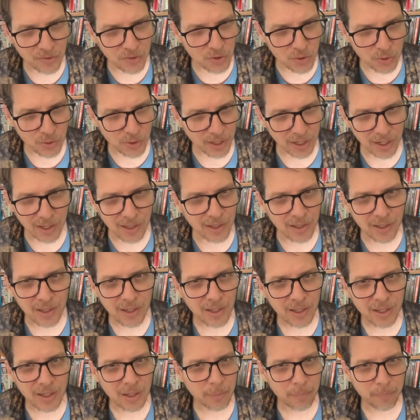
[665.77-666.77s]
trick
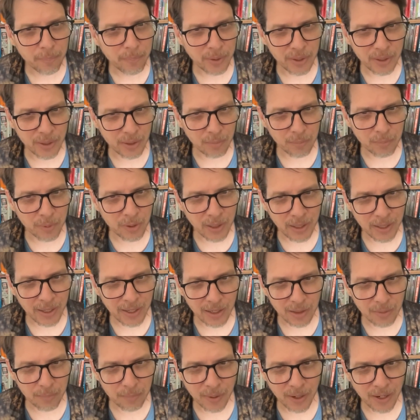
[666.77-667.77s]
being
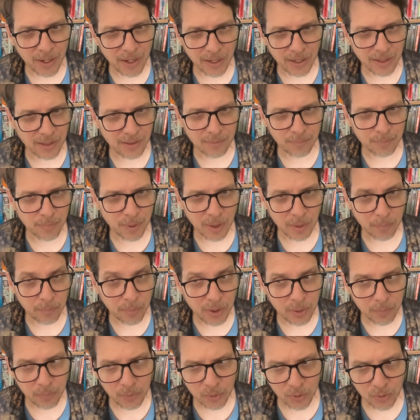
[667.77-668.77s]
played by
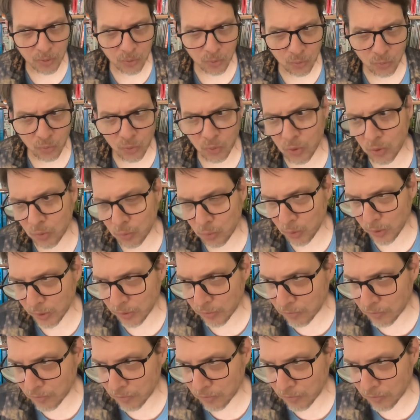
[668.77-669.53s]
people with